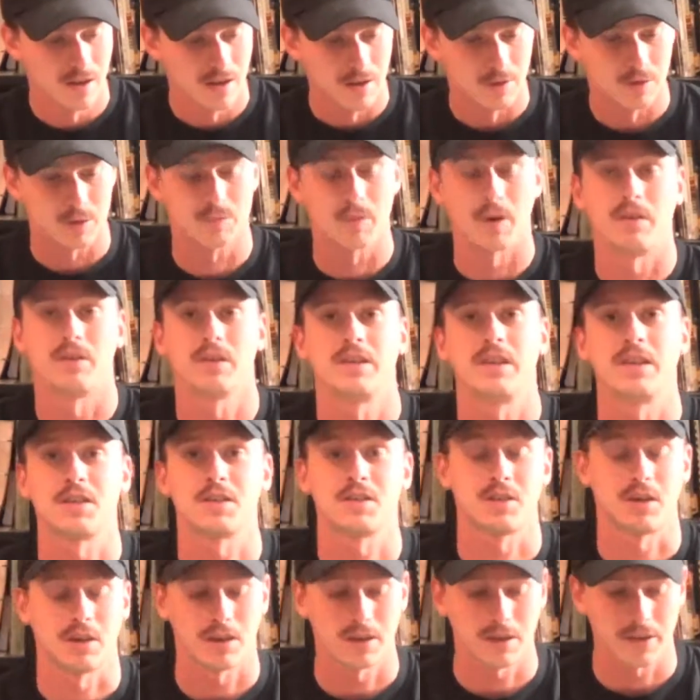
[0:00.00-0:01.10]
It's part of a
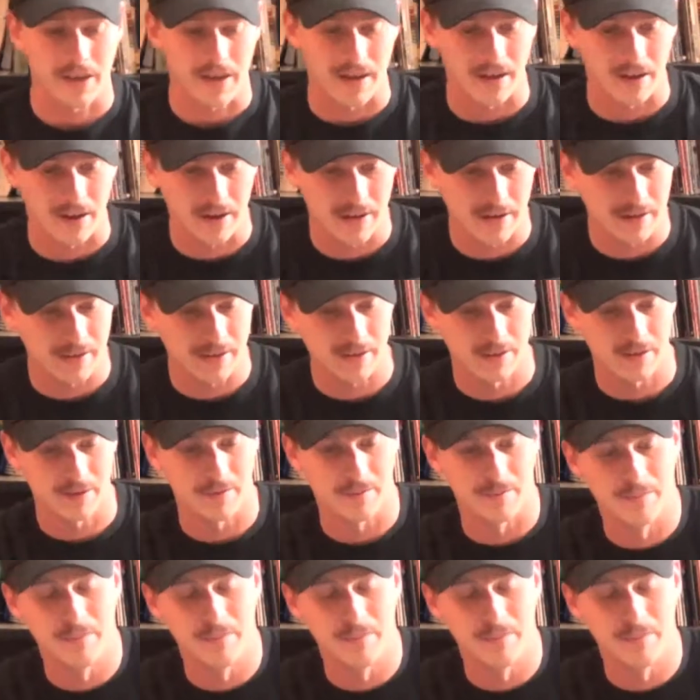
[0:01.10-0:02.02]
Kickstarter that I